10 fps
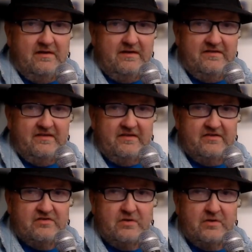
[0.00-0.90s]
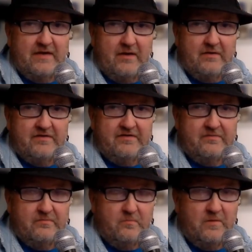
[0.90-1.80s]
is another show of cowardice
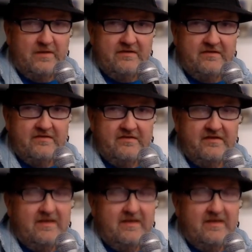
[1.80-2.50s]
and weakness.